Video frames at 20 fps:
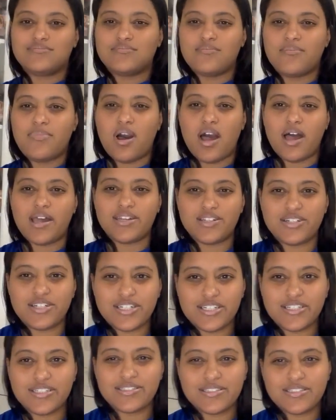
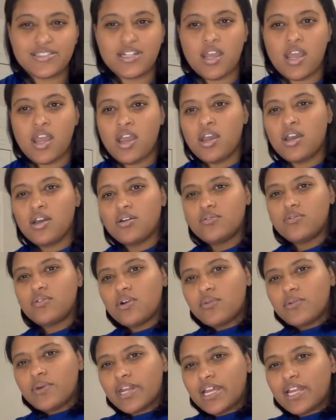ponder
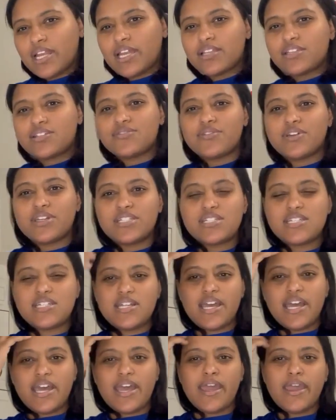what would I like to read
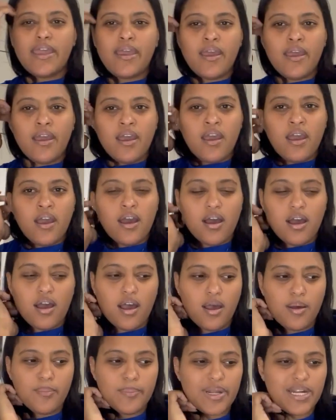today.
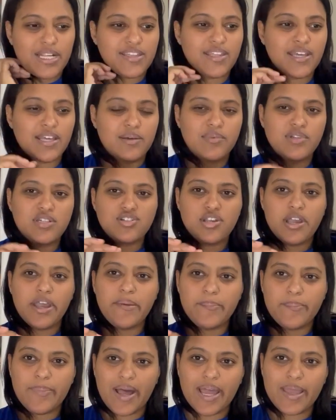But I think I'm going to try
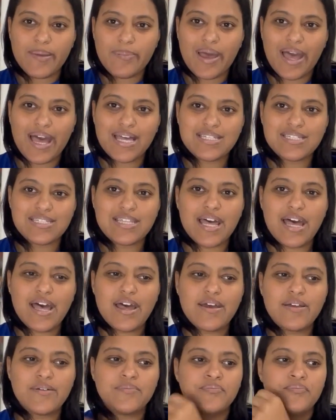and bypass
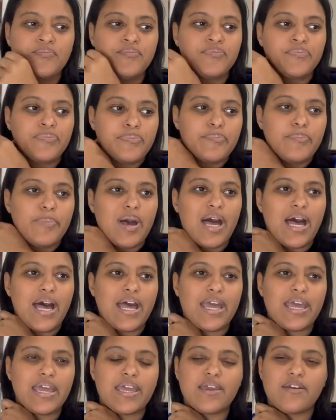that
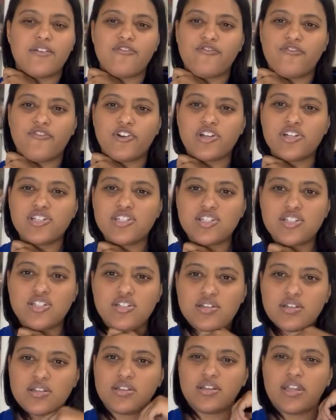by
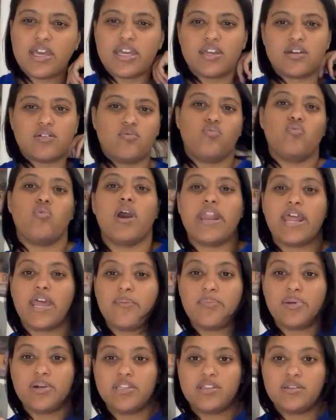first, like when I
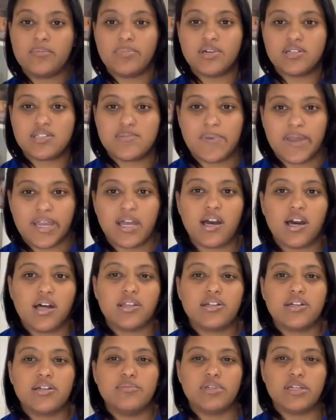put the books by
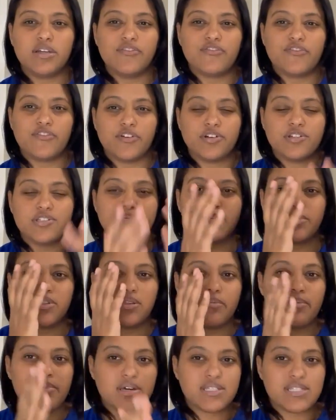color, I'm going to first put
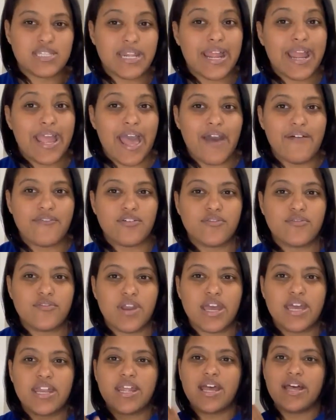the books that I haven't
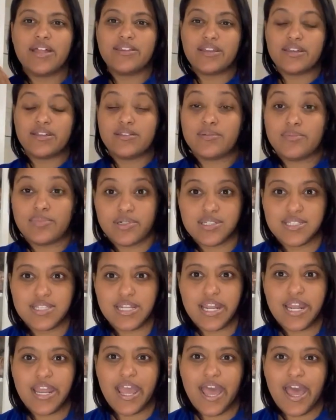read and then the books that
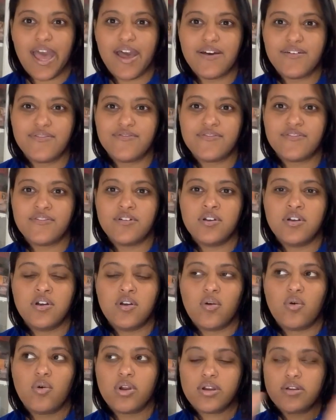I have,
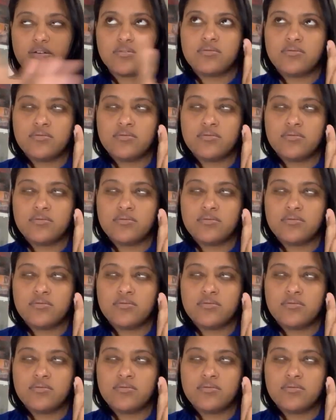or